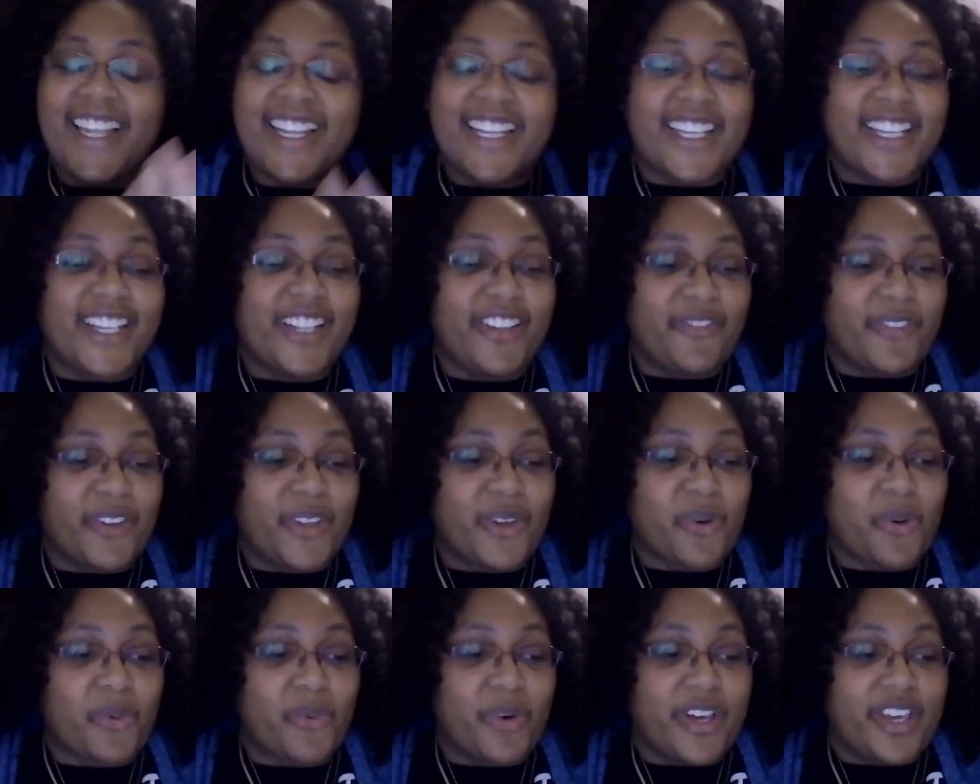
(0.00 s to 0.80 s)

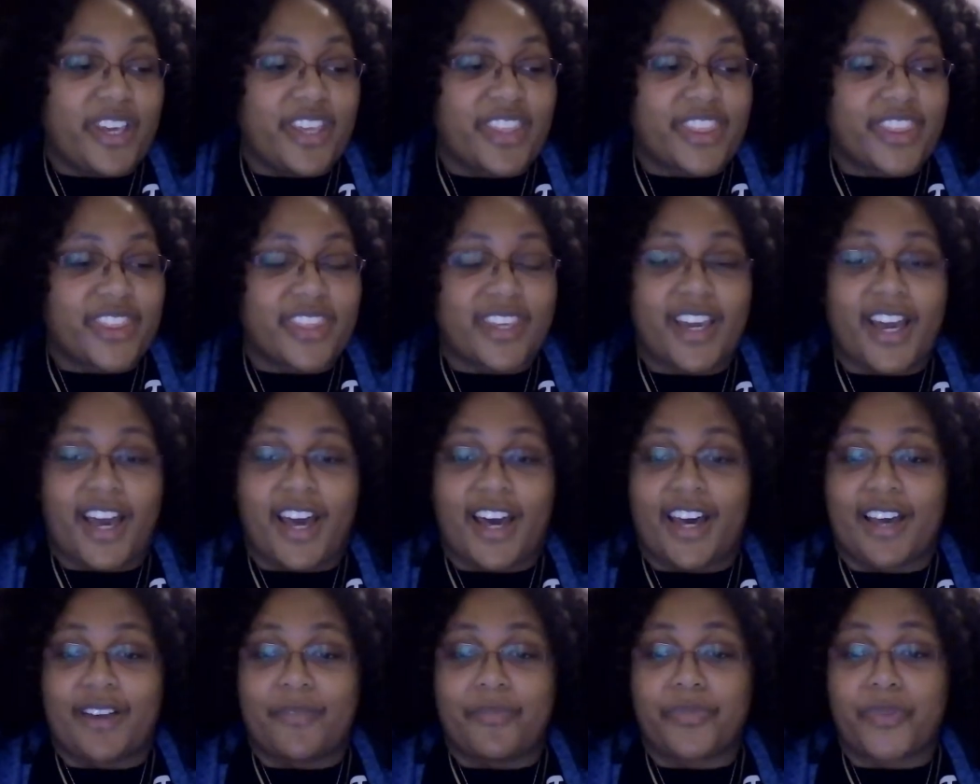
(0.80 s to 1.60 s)
living with
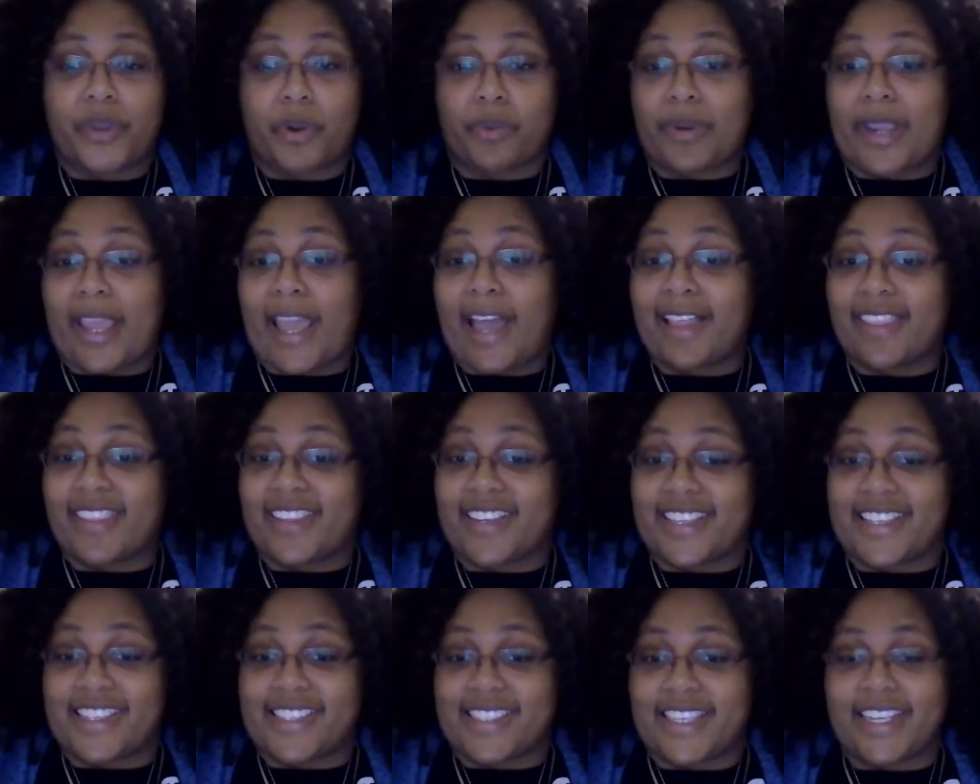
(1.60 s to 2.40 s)

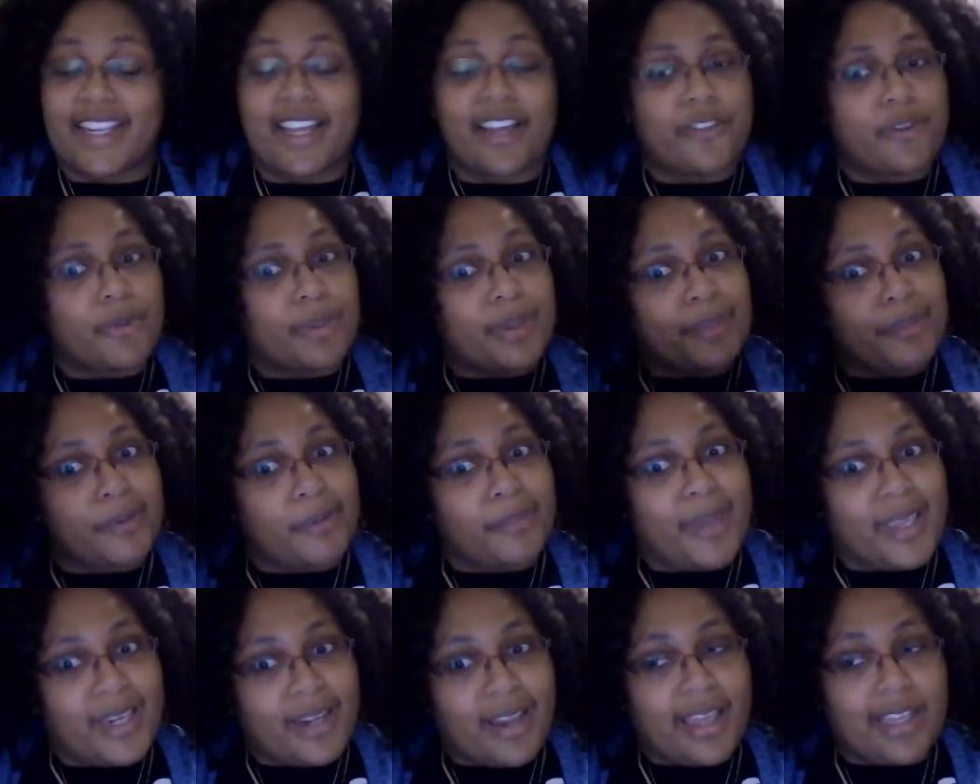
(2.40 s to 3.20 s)
realities that other people
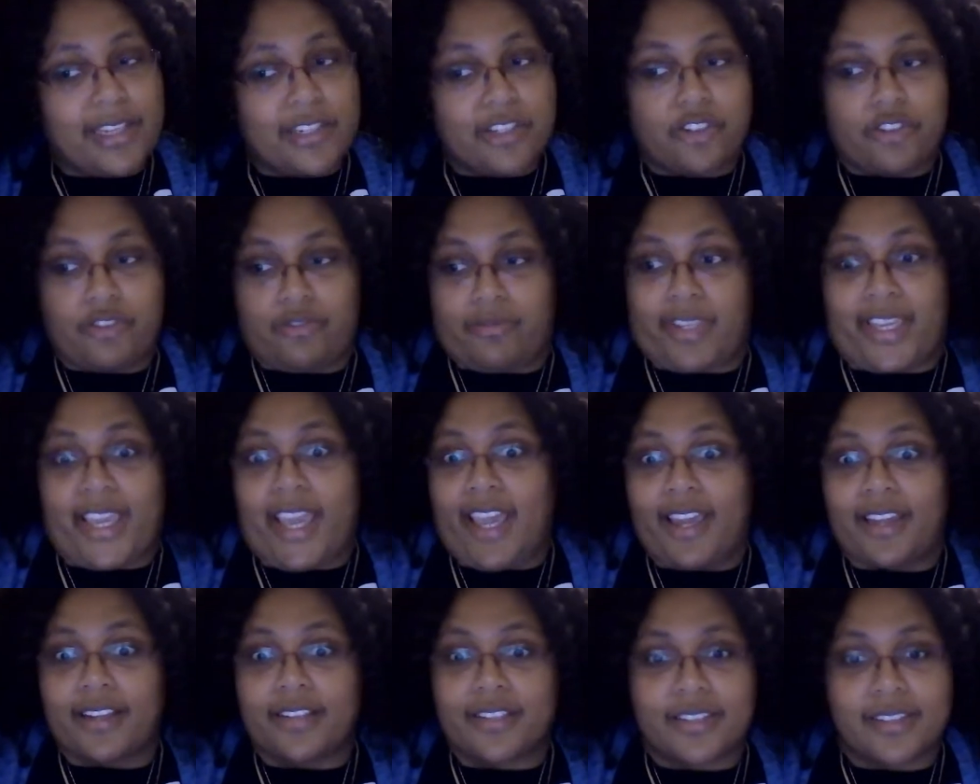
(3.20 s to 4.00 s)
may not
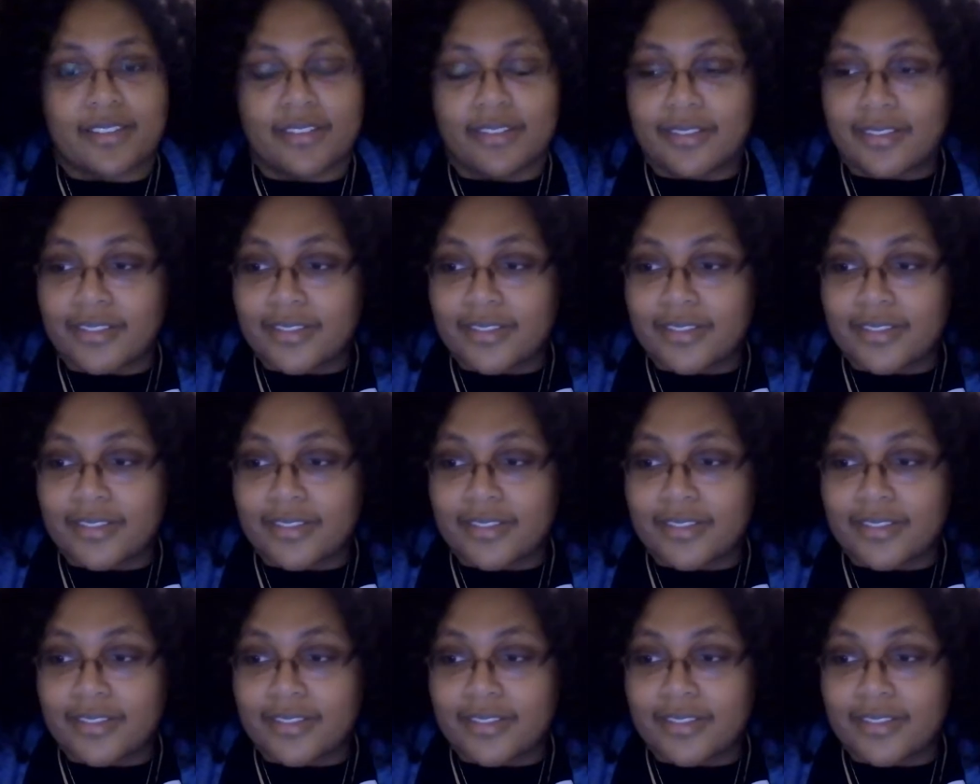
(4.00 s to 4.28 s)
get.